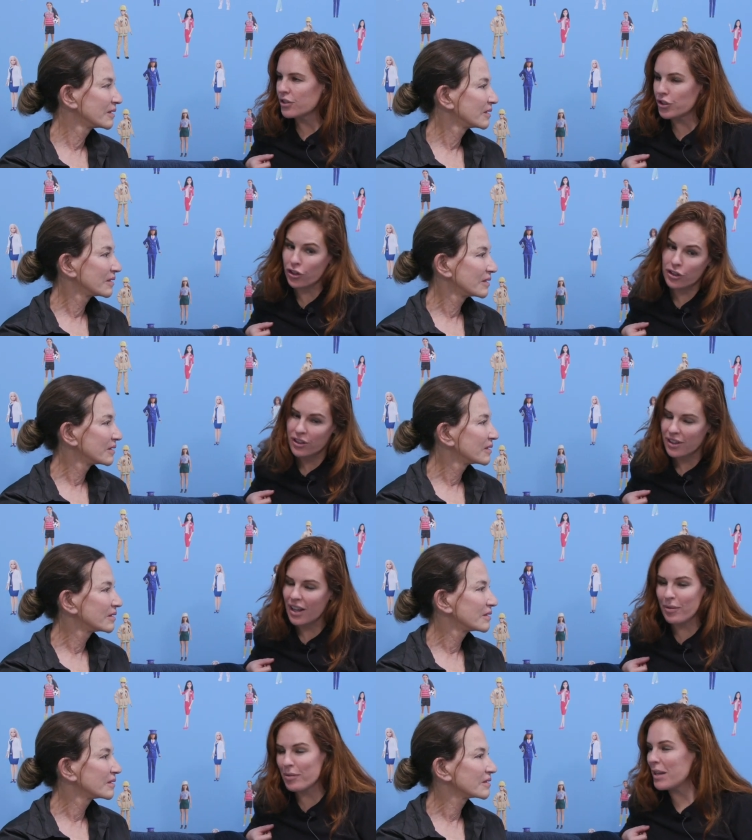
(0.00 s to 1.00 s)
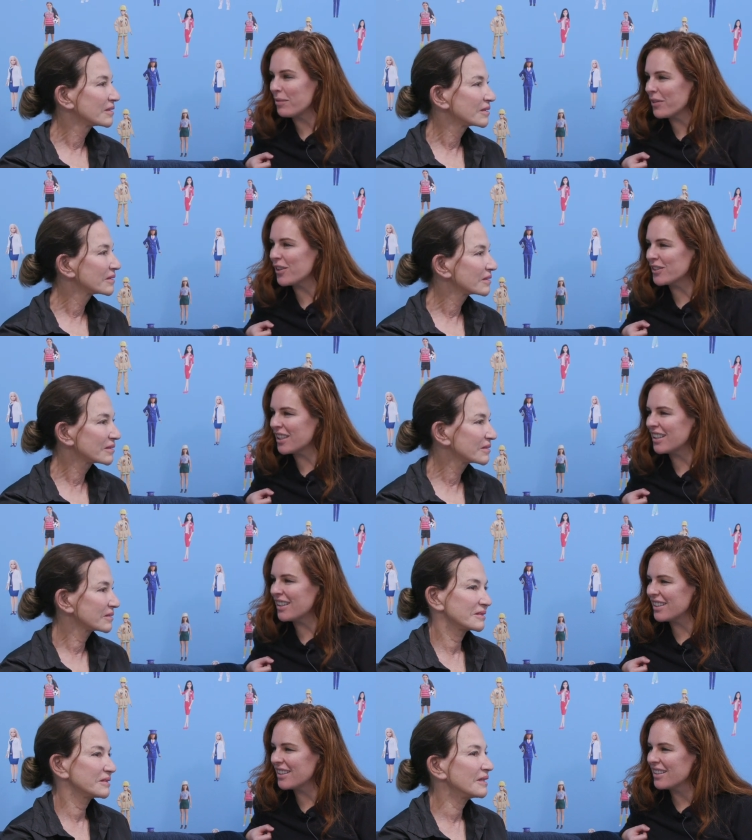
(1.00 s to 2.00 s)
Speaker 1: sure. I'm going to make the clothes I
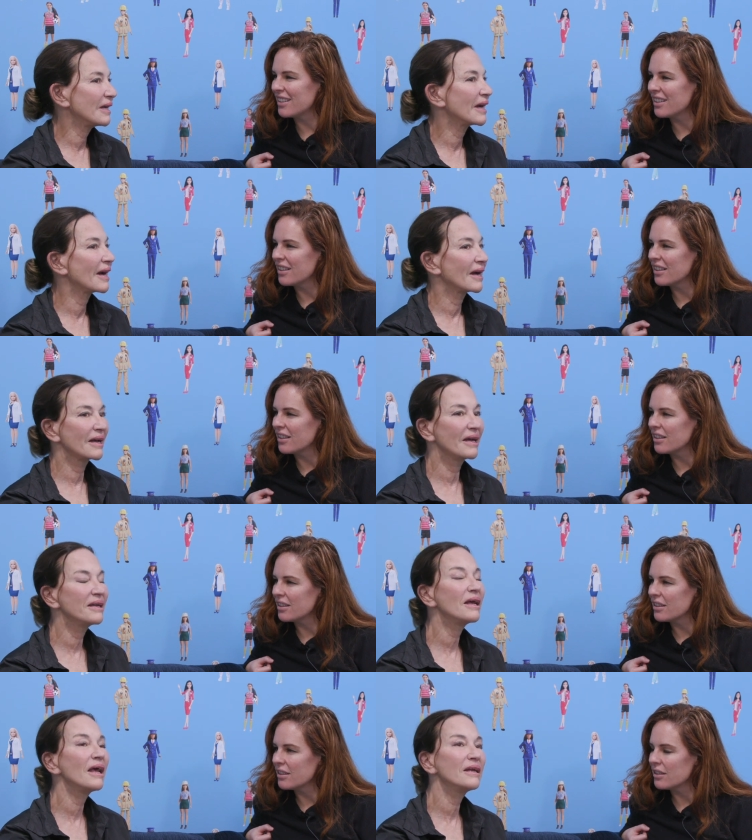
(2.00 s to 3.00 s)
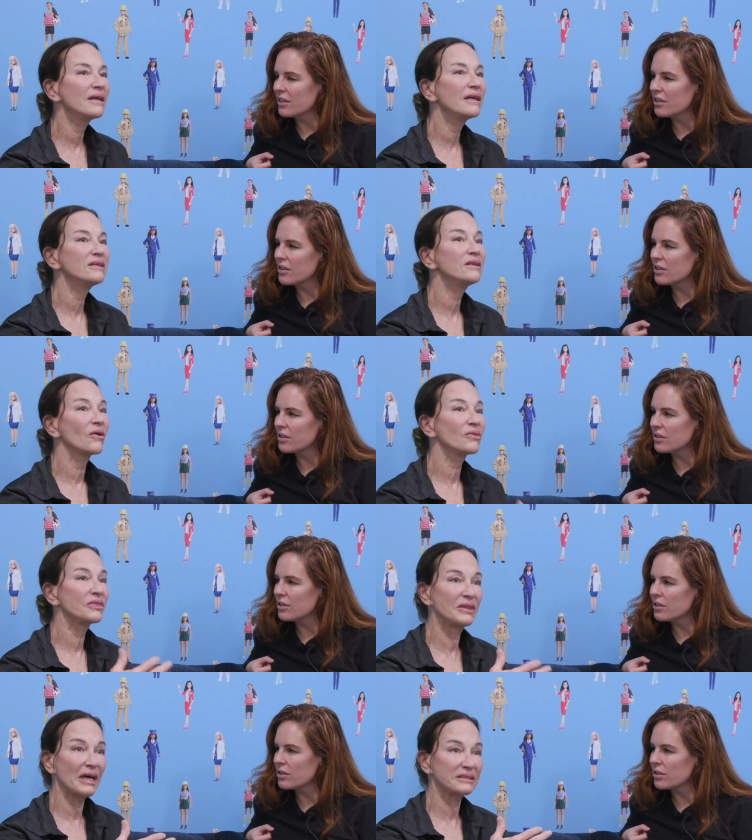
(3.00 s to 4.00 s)
like. Yeah. And, and you know,
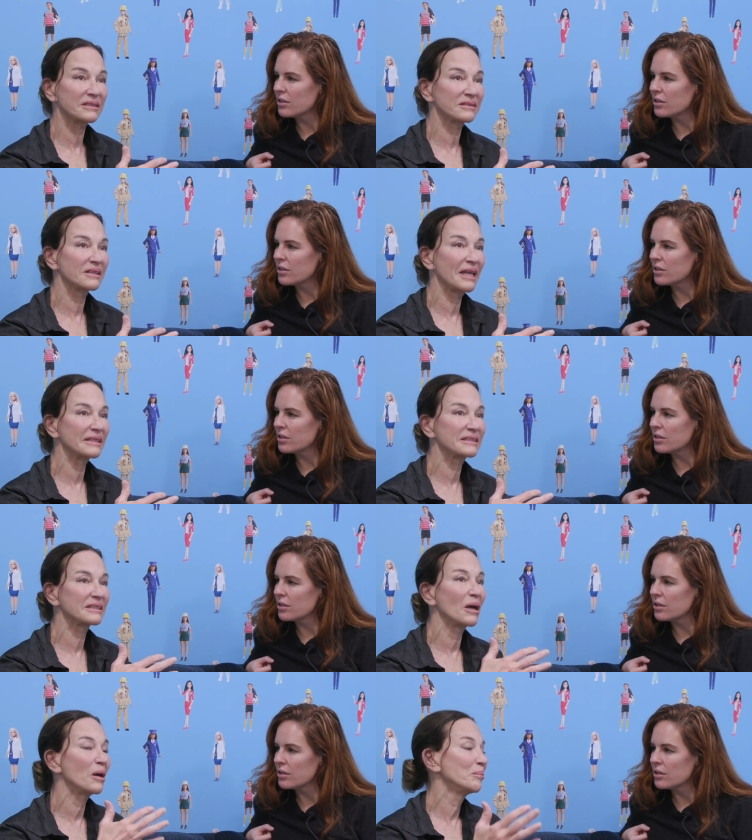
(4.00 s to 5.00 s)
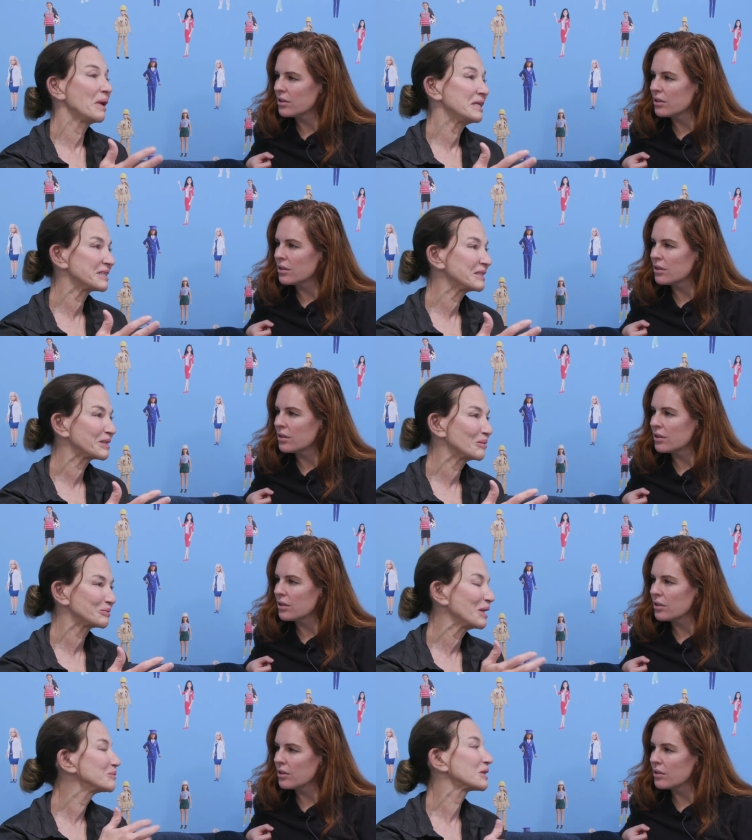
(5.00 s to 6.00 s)
that's, that's amazing
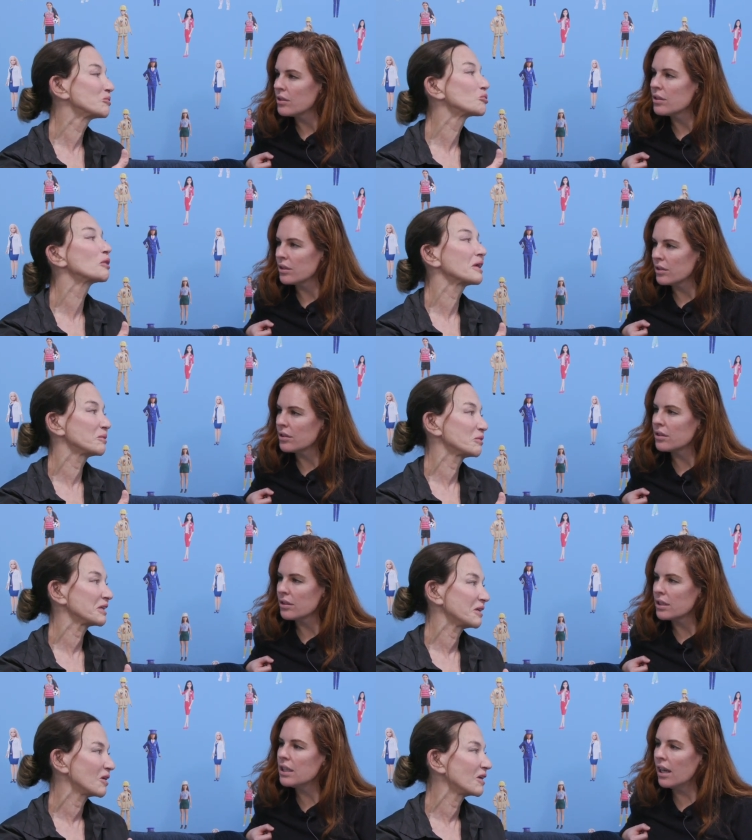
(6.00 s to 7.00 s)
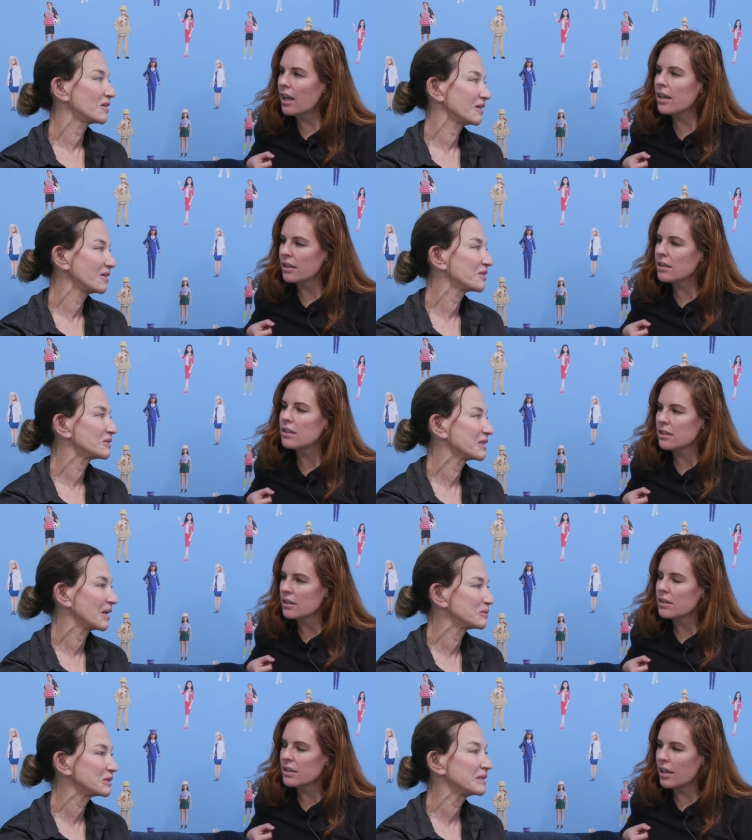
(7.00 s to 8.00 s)
sometimes, and really, really hard yeah. other
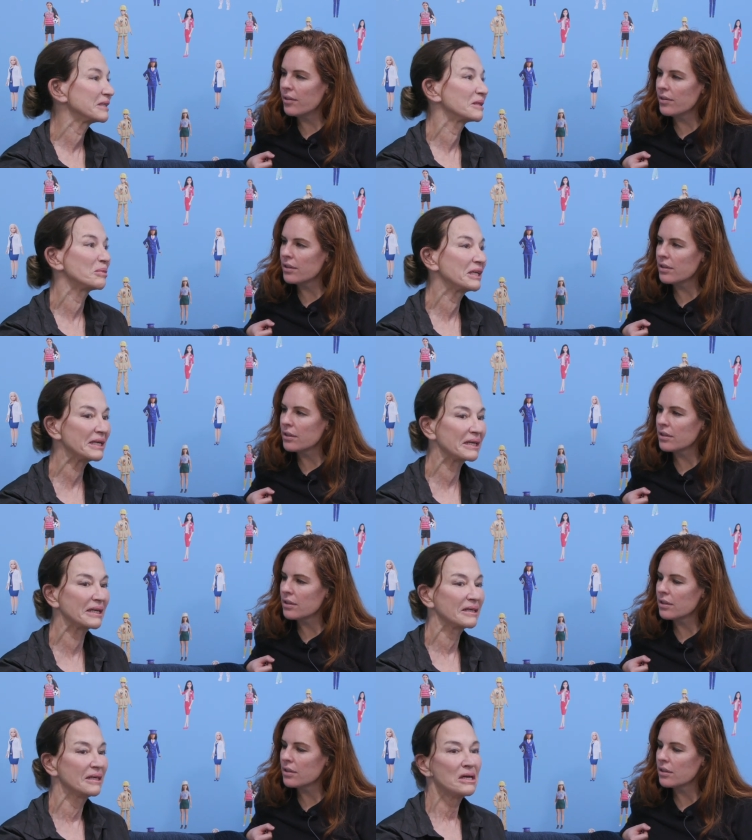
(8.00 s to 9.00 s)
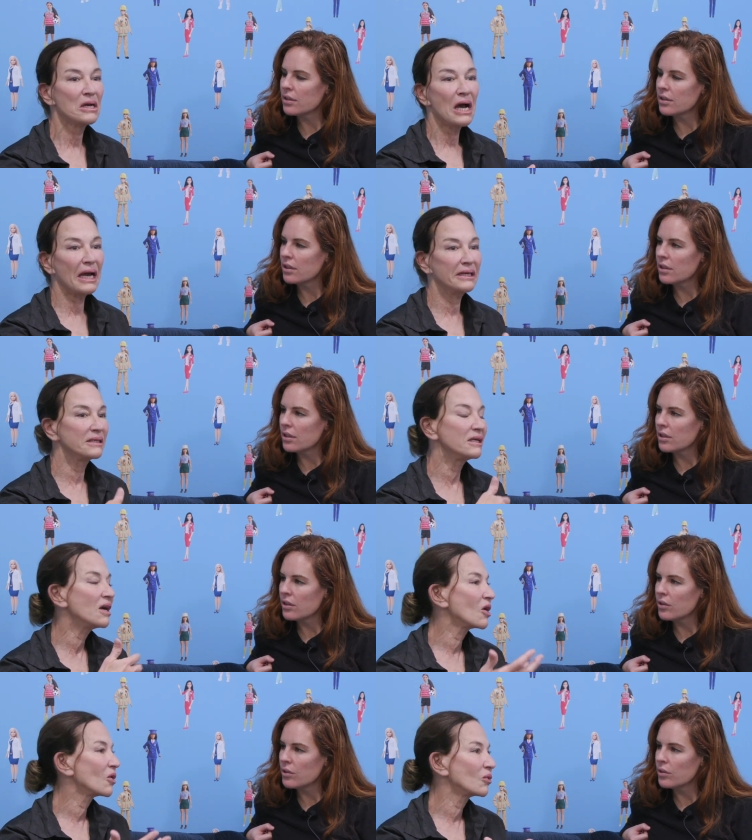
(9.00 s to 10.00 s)
times. Yeah. And in the beginning, I didn't
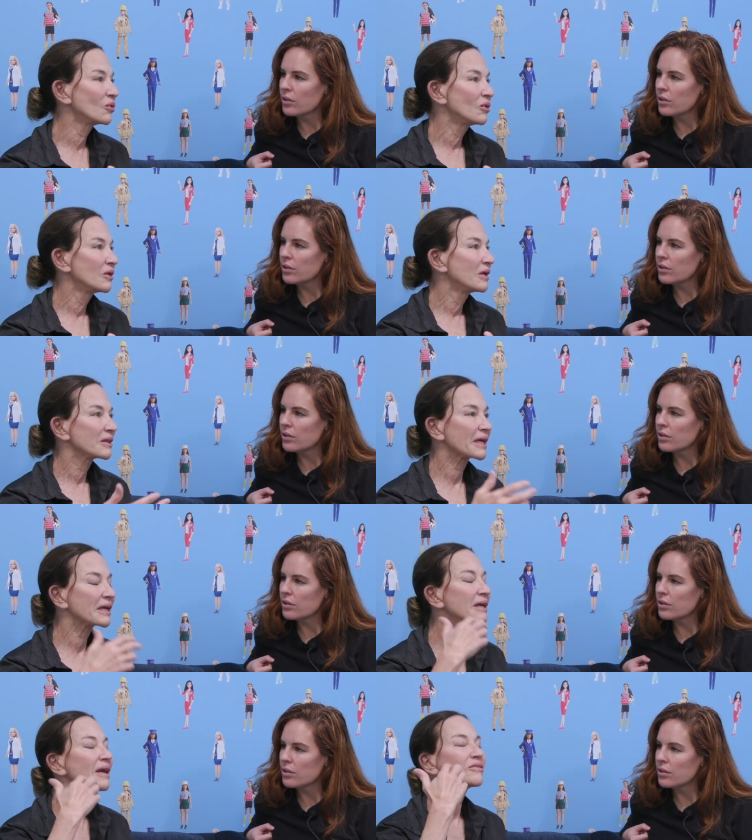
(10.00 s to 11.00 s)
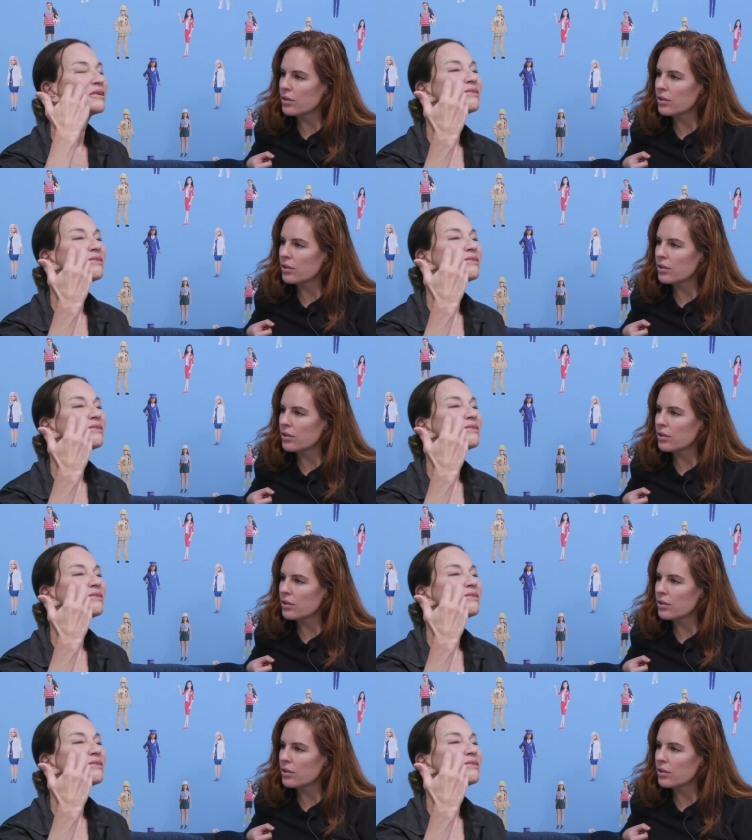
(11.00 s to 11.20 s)
know, like I never